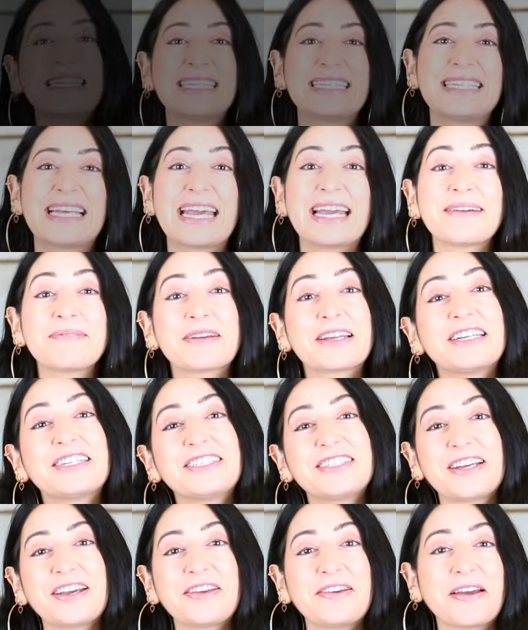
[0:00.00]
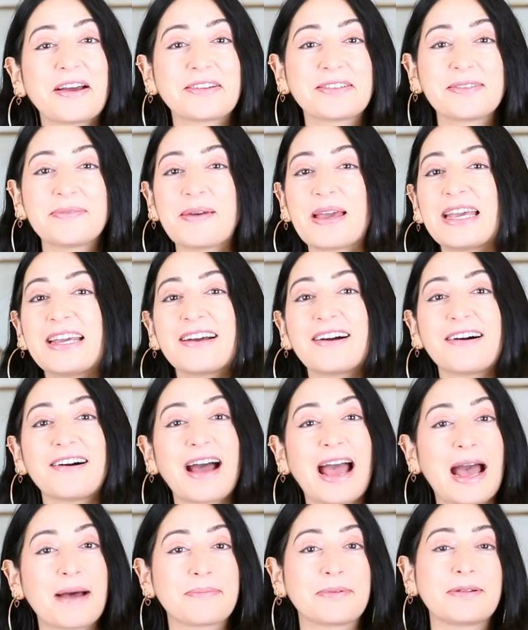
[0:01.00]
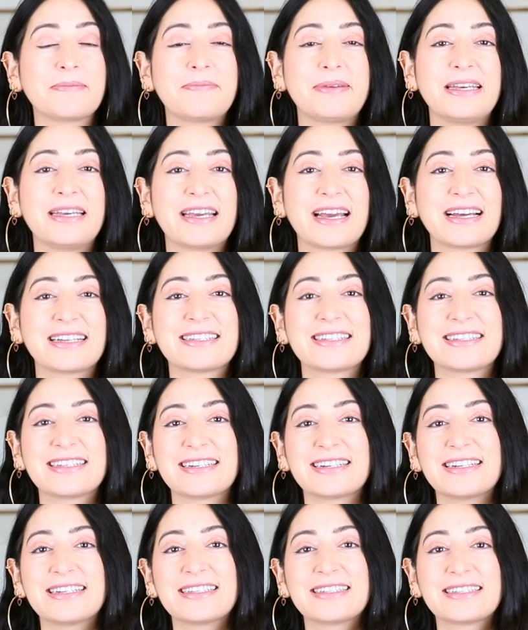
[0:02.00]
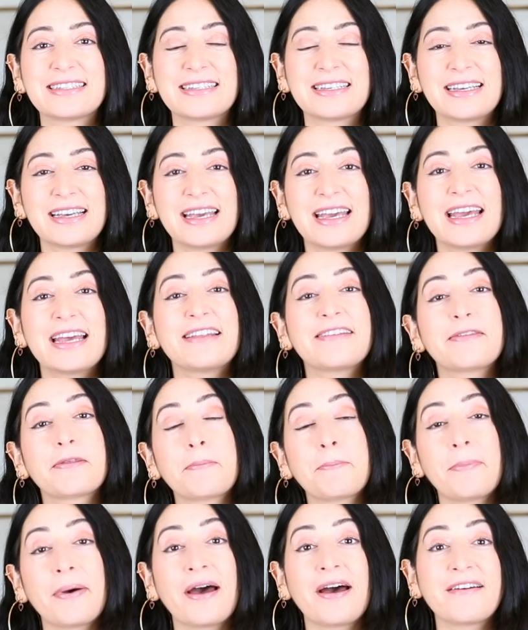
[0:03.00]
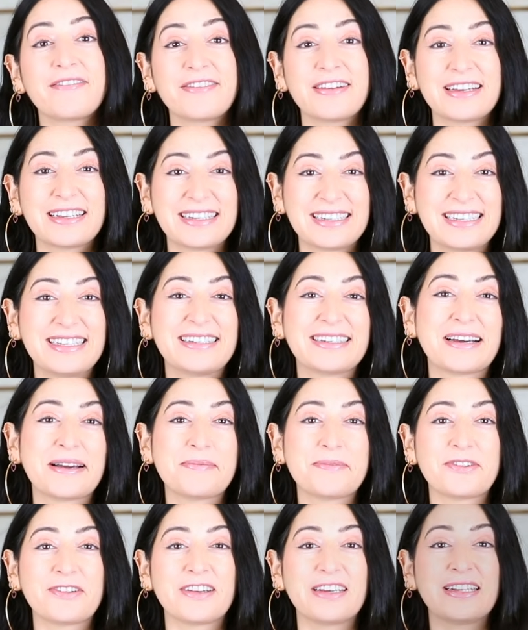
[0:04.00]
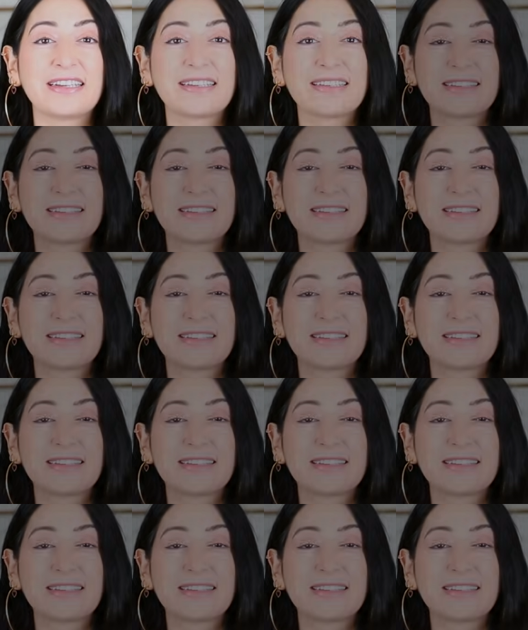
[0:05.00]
Today I'm going to show you how to make our apple pecan slice. It's the perfect tea time treat.